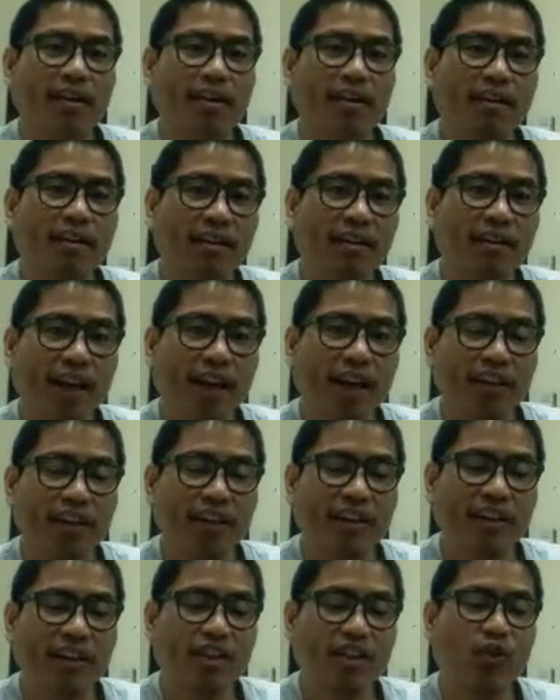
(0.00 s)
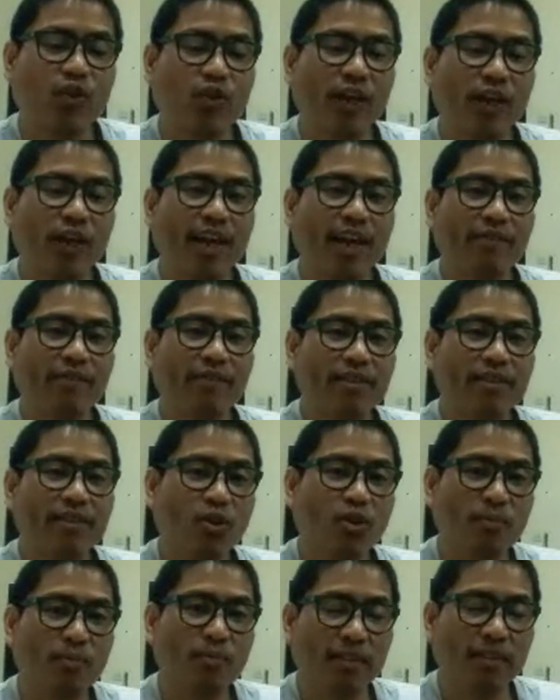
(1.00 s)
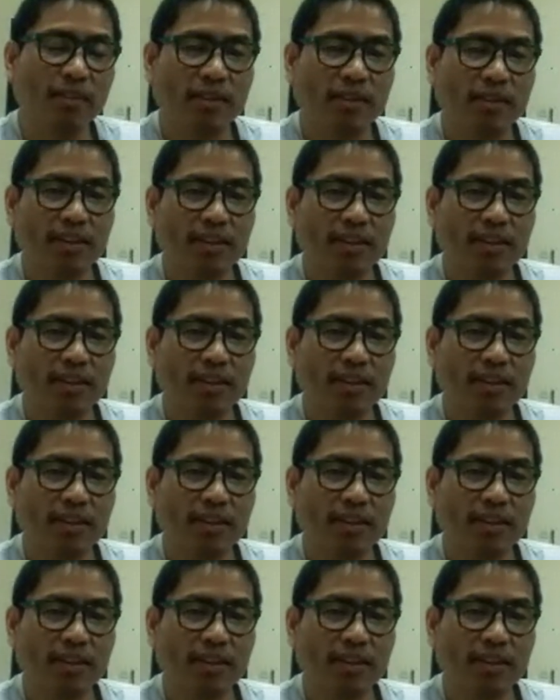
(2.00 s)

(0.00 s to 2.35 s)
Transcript: Okay, naturally have ascorbate